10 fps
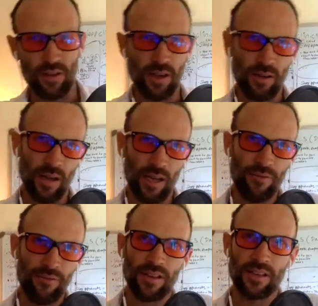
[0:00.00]

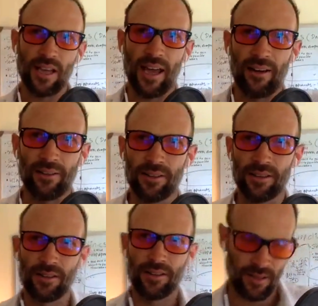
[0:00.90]
if in
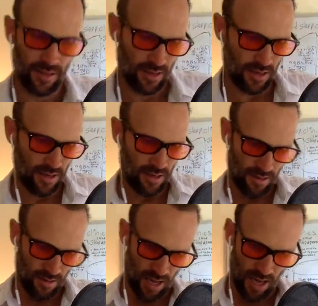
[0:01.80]
doubt,
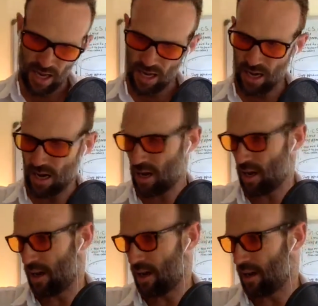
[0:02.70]
then
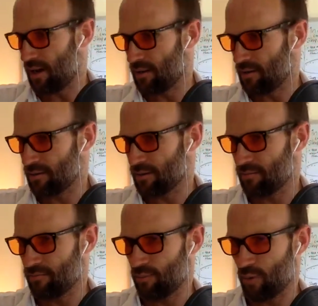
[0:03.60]
uh,
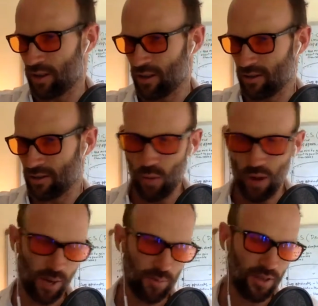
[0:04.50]
when you
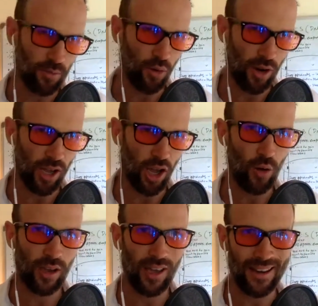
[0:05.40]
wake up in the morning,
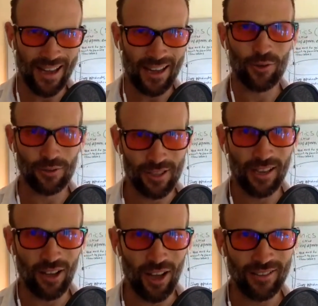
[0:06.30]
go and get natural
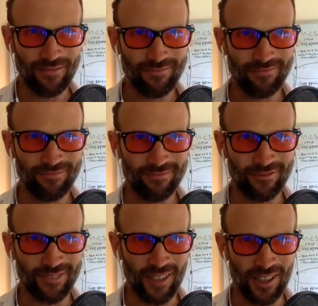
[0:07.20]
sunlight
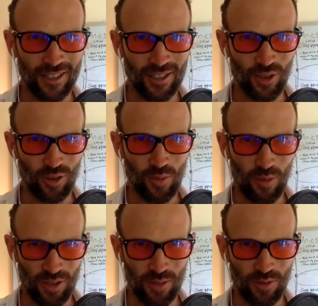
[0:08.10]
uh, as soon as
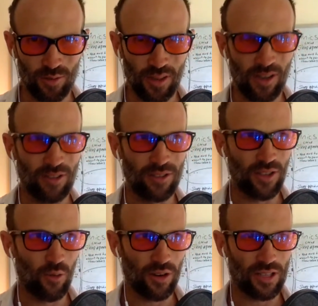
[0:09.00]
possible because
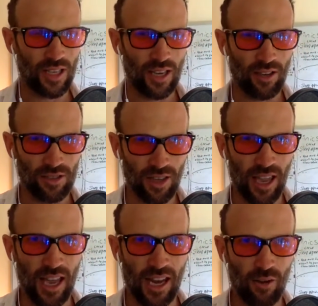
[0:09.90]
you want to set your
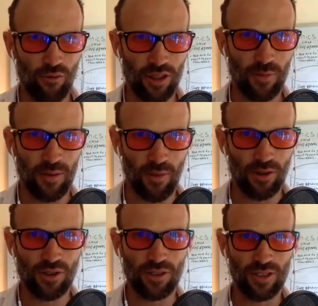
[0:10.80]
circadian rhythm in
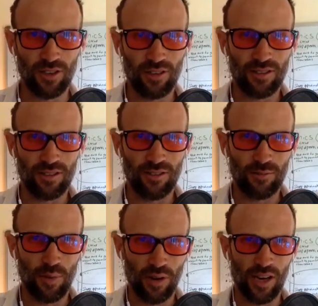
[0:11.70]
motion so you,
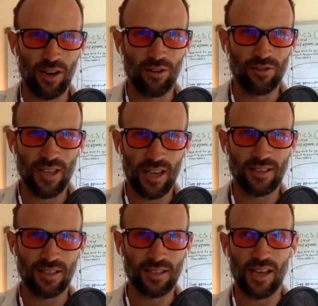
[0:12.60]
your body knows
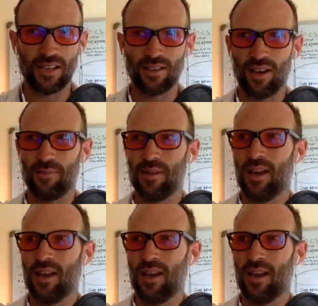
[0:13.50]
yes it's daytime